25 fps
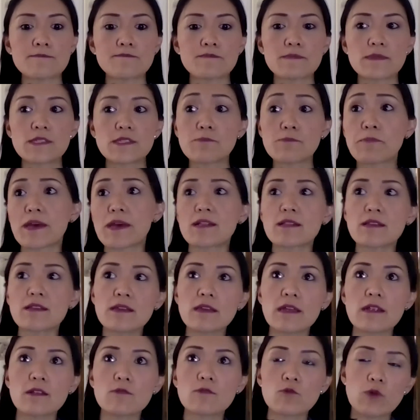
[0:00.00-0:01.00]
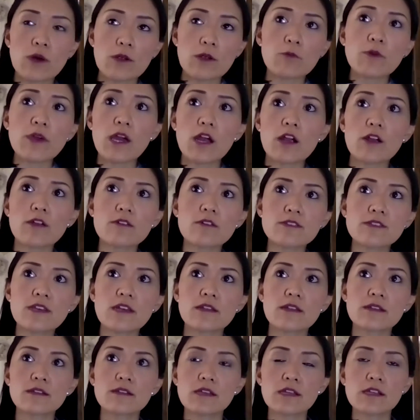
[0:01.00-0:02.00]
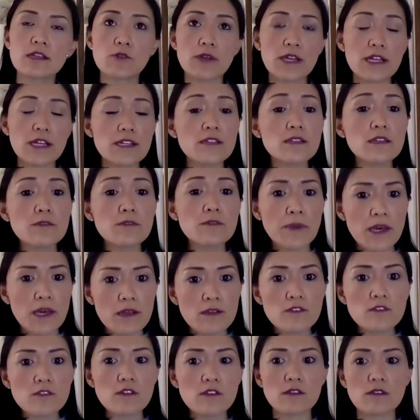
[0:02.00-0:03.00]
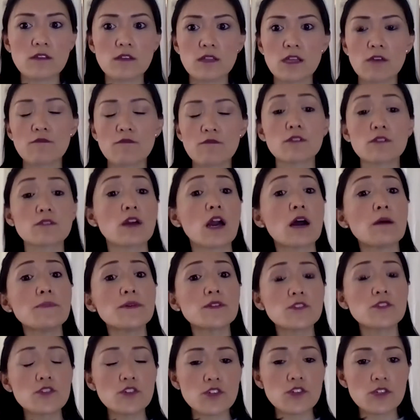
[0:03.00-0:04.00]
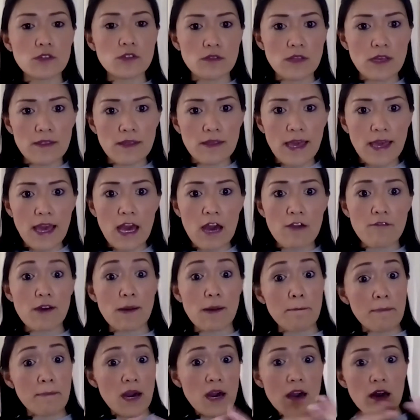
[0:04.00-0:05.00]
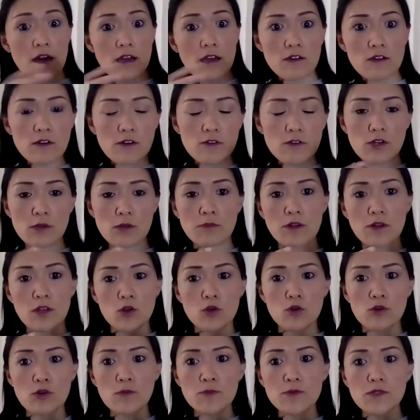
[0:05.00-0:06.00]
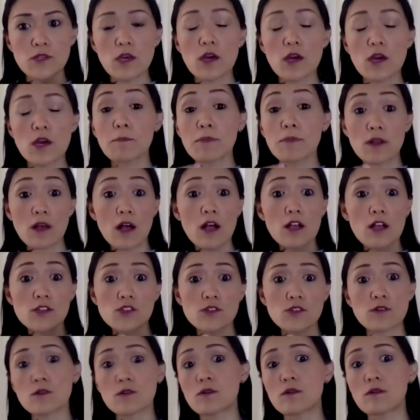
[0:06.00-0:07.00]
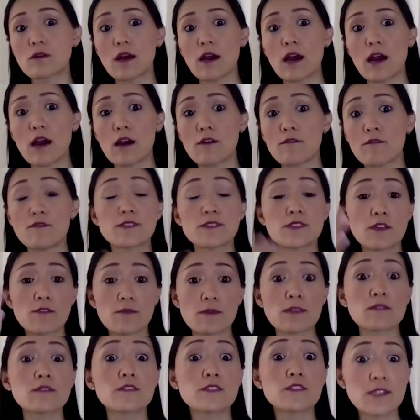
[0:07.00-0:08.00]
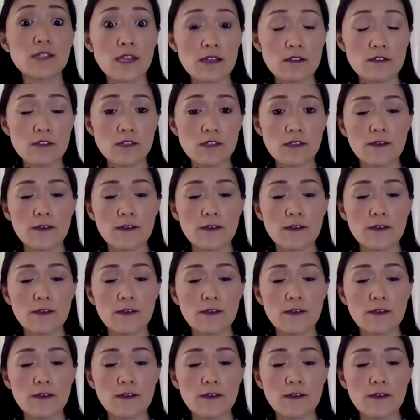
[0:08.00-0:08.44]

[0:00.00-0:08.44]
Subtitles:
Depending on what we argue is that it greatly depends on the level of competition that they have among criminal groups, but also vis-a-vis the state.